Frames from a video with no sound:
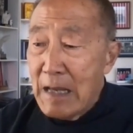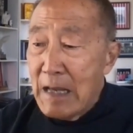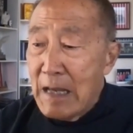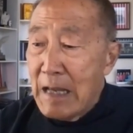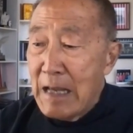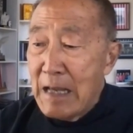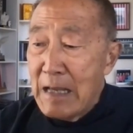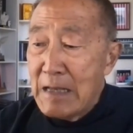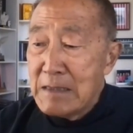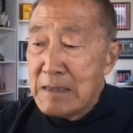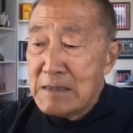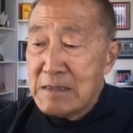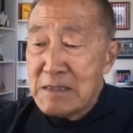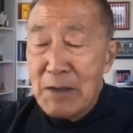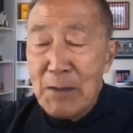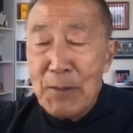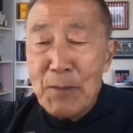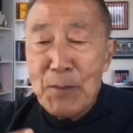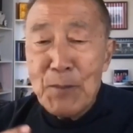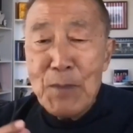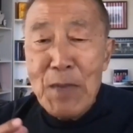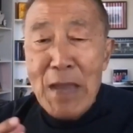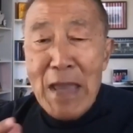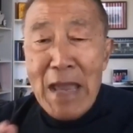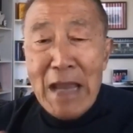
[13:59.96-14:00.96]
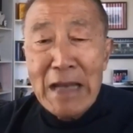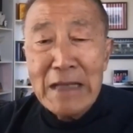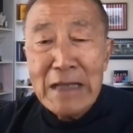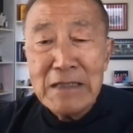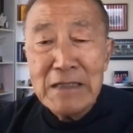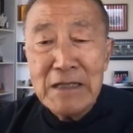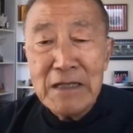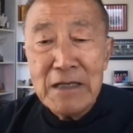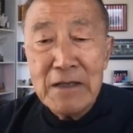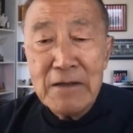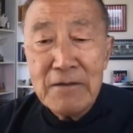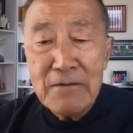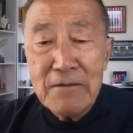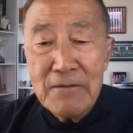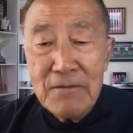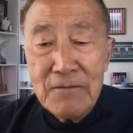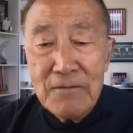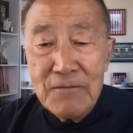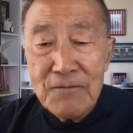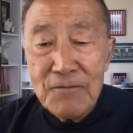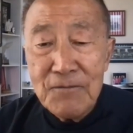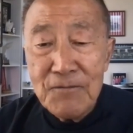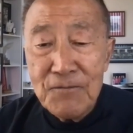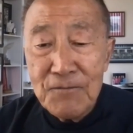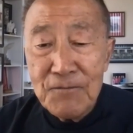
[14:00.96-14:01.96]
as a magnet
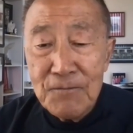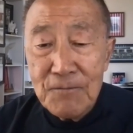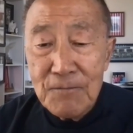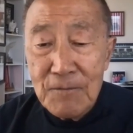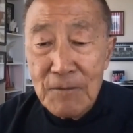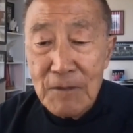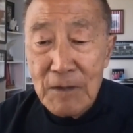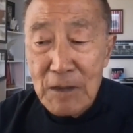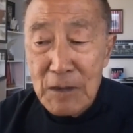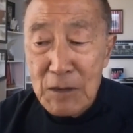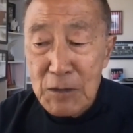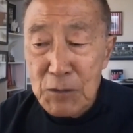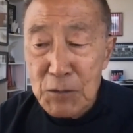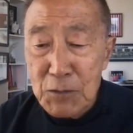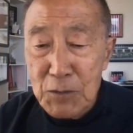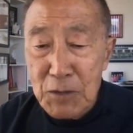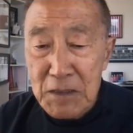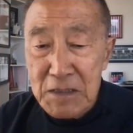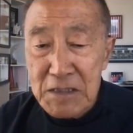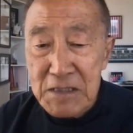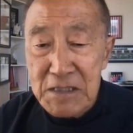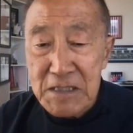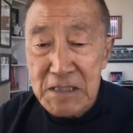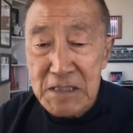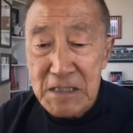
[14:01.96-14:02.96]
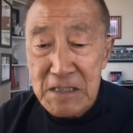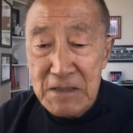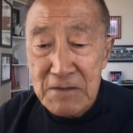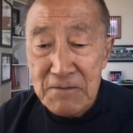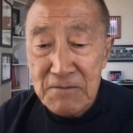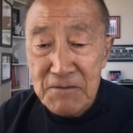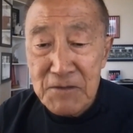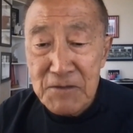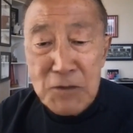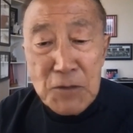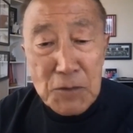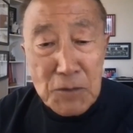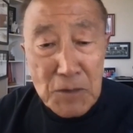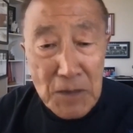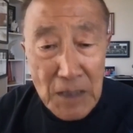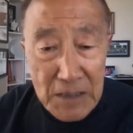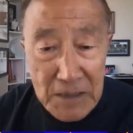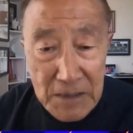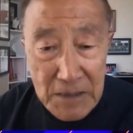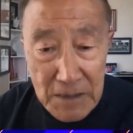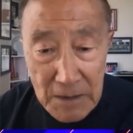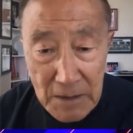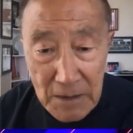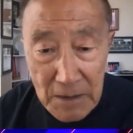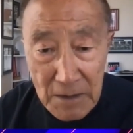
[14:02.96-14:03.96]
to achieve
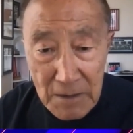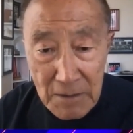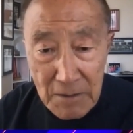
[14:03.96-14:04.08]
unity.